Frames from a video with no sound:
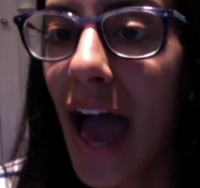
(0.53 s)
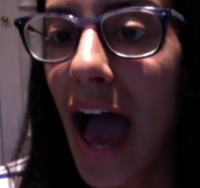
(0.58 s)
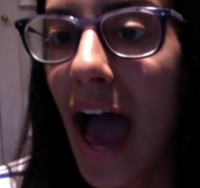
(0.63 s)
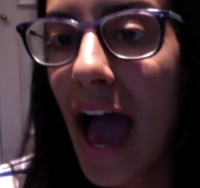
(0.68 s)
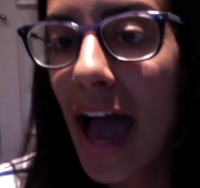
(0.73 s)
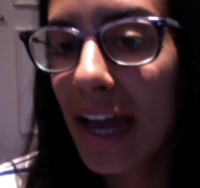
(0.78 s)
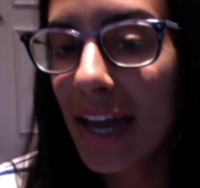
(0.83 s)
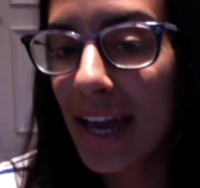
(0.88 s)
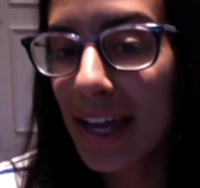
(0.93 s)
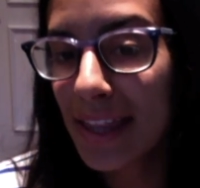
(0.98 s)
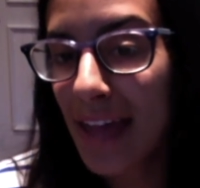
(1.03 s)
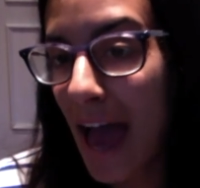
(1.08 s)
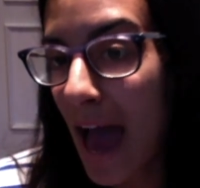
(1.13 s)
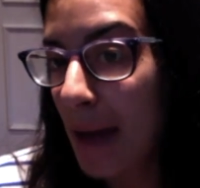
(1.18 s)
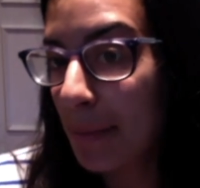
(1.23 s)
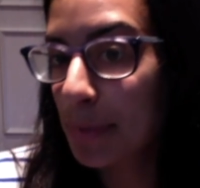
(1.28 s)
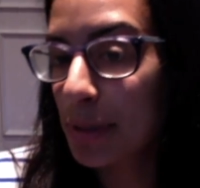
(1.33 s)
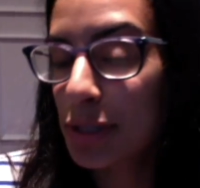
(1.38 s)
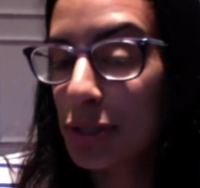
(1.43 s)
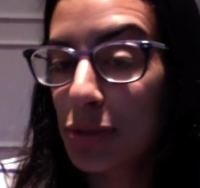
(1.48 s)
I had the
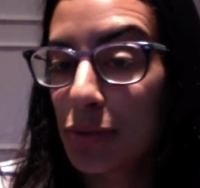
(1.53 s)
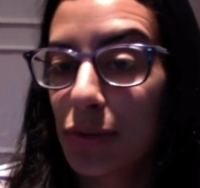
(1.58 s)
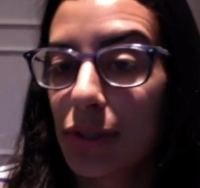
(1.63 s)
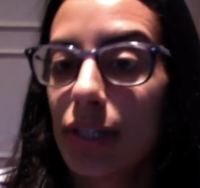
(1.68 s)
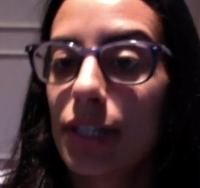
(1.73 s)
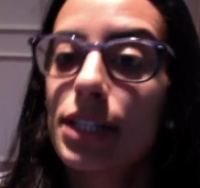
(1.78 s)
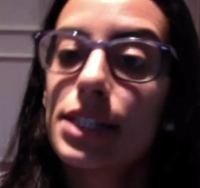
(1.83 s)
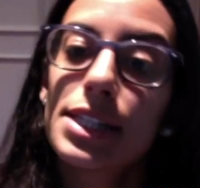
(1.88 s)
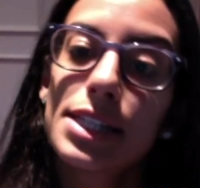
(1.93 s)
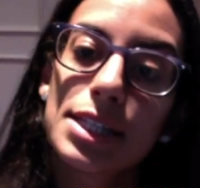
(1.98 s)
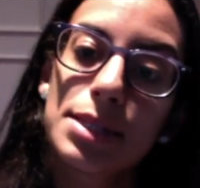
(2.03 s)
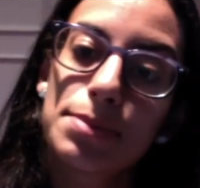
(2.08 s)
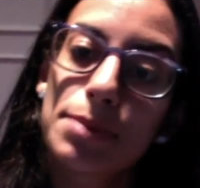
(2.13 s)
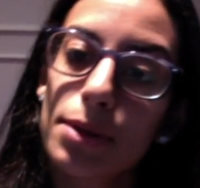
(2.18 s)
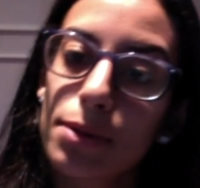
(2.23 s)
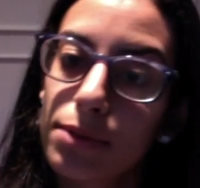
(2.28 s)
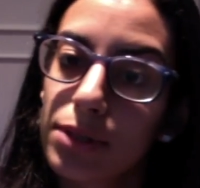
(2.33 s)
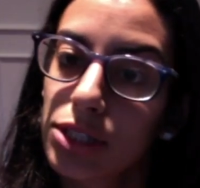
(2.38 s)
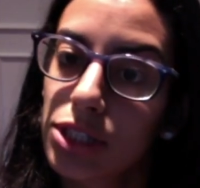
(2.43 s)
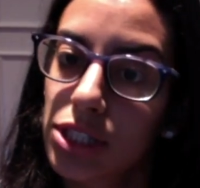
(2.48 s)
opportunity to
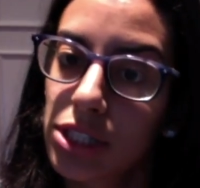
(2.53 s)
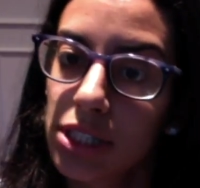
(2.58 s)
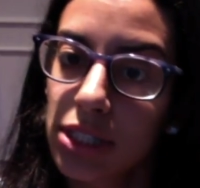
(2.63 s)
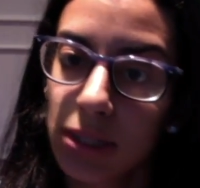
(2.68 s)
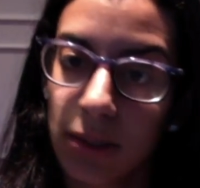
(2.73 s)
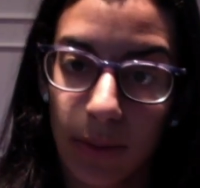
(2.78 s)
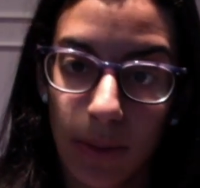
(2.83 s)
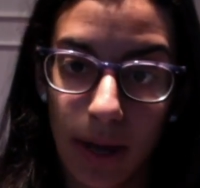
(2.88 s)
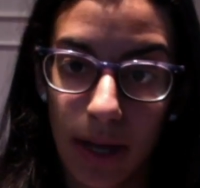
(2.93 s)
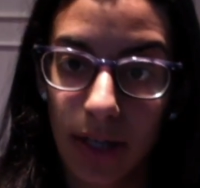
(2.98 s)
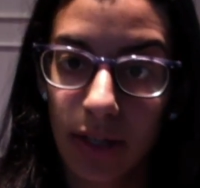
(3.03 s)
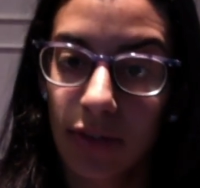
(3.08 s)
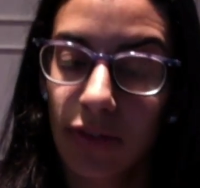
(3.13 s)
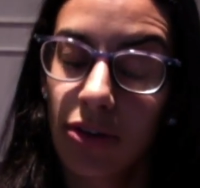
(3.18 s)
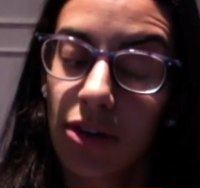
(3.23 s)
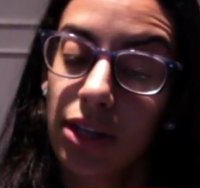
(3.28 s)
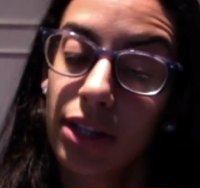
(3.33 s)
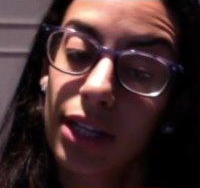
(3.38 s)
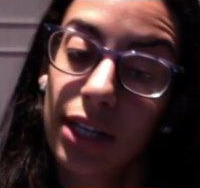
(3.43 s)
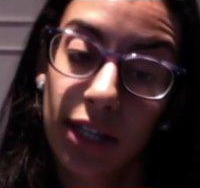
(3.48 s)
speak with Twenge for
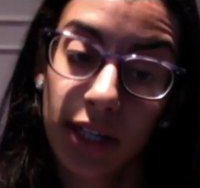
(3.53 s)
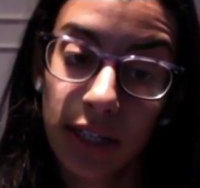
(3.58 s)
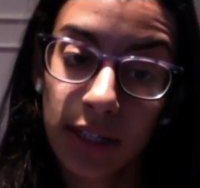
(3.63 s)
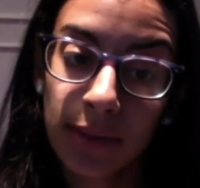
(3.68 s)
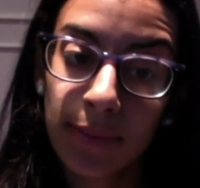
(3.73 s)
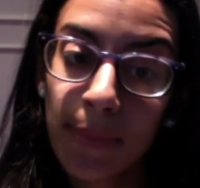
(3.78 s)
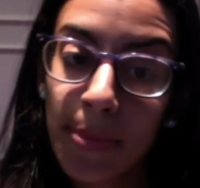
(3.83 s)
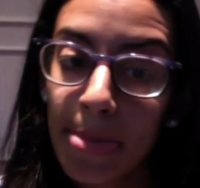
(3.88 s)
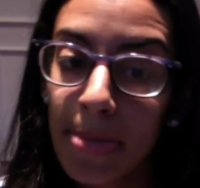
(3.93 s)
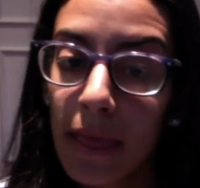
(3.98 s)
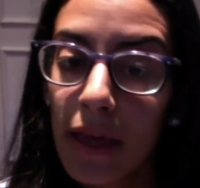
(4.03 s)
a little.